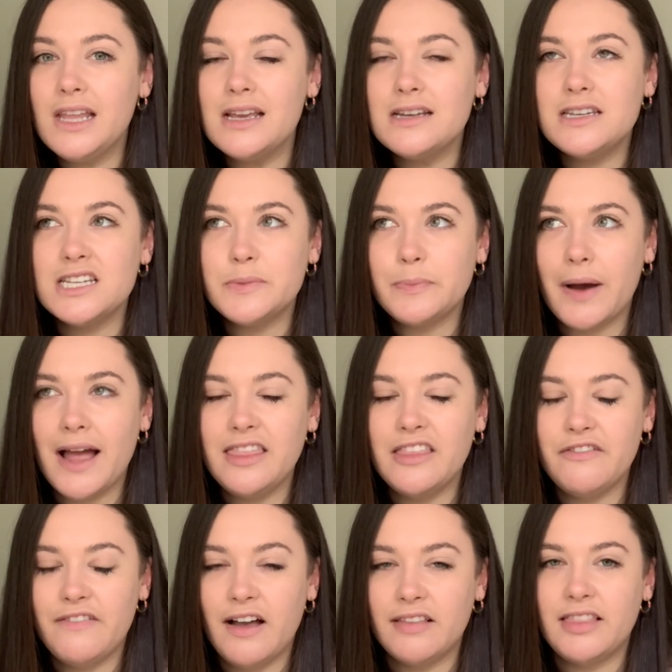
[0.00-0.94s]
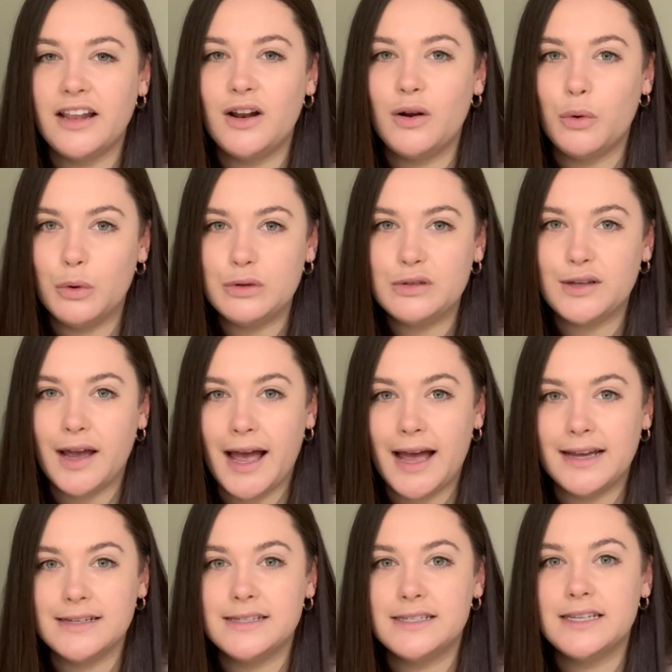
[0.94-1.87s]
despite the fact that it also
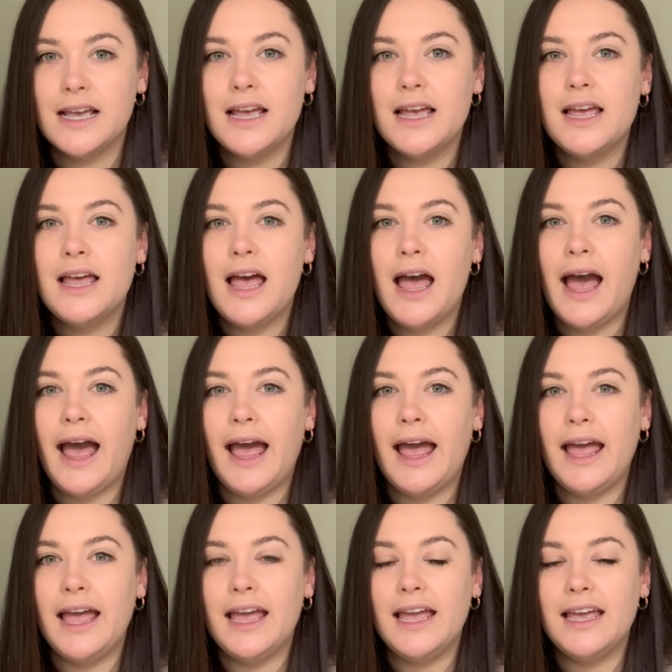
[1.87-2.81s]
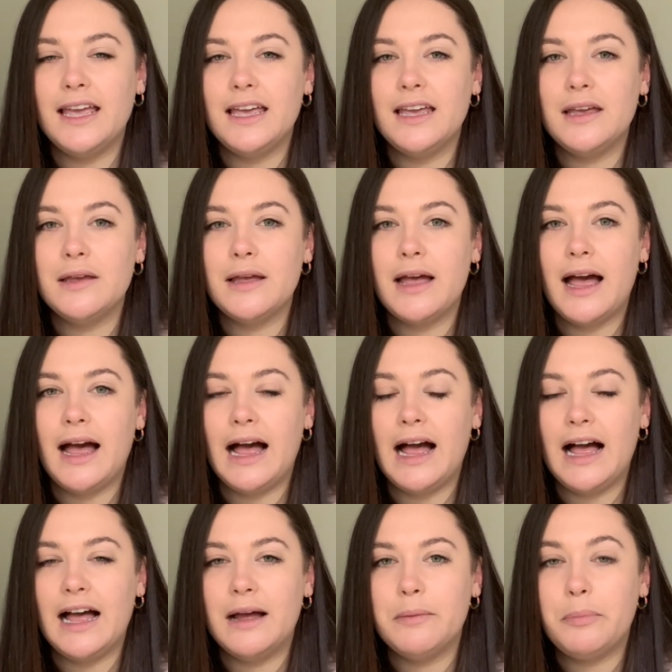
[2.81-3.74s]
has a
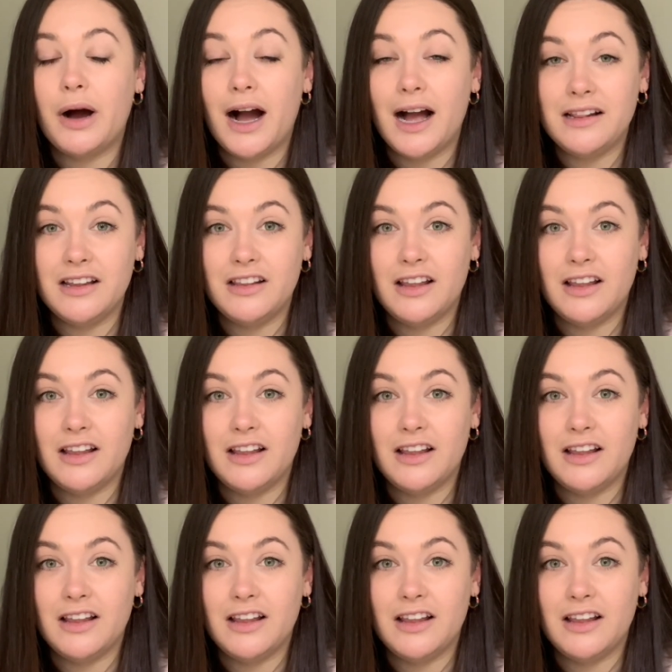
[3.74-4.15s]
uh, pilot